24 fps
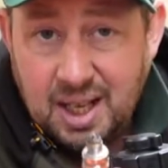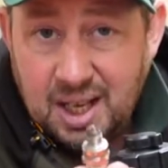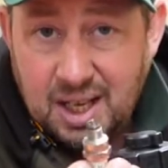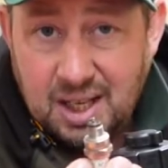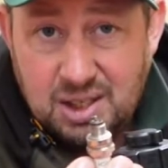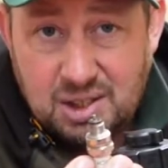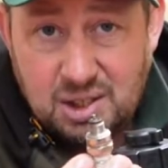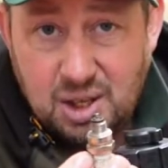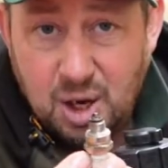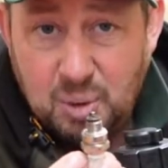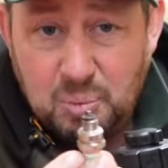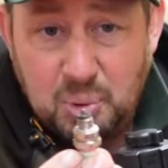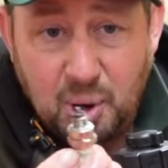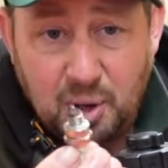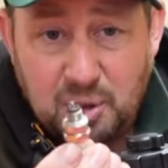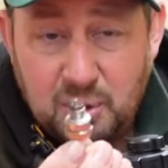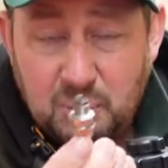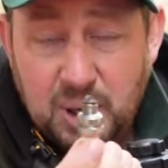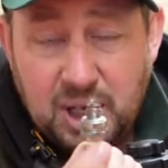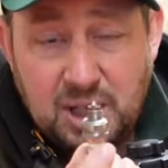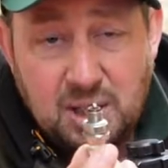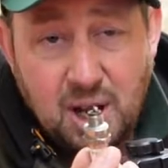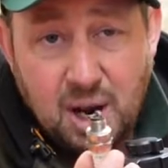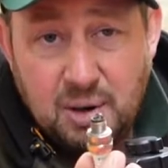it's no bother.
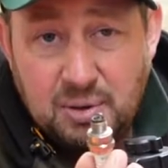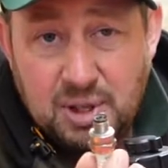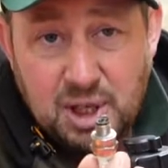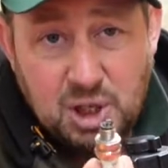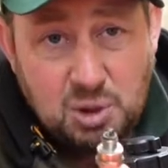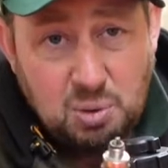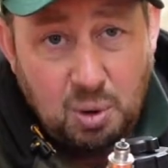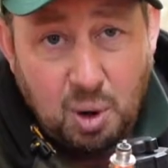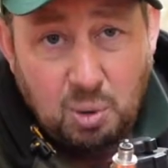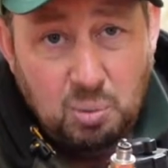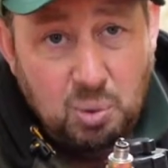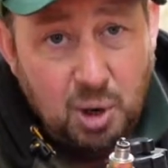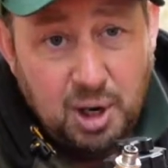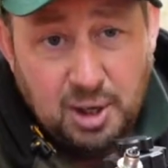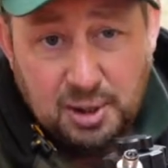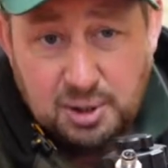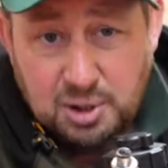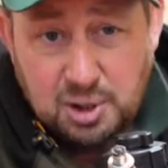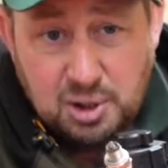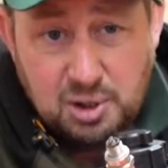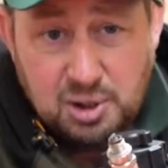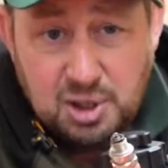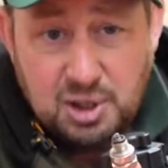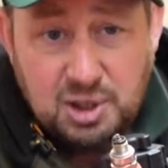We know this one
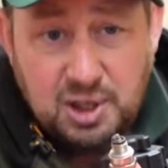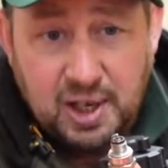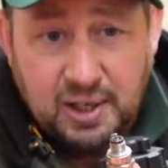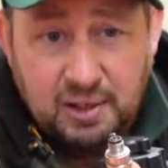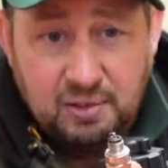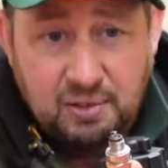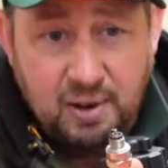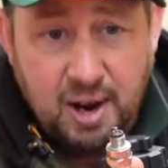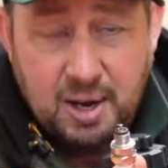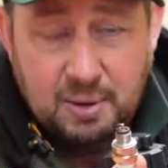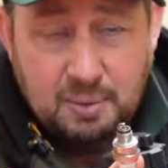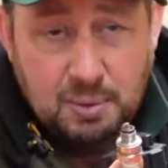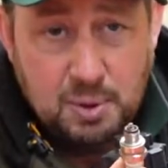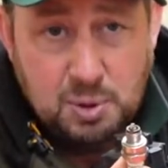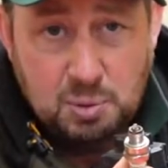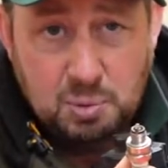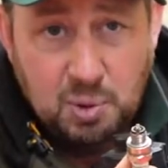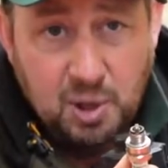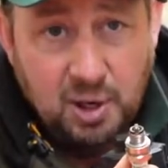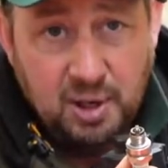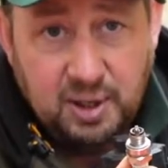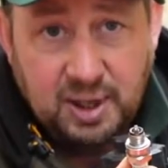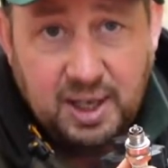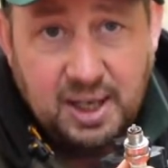works as the generator was
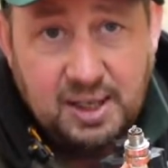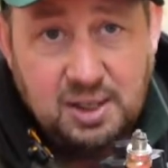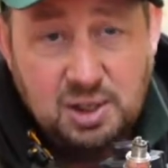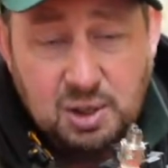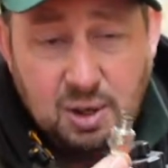working.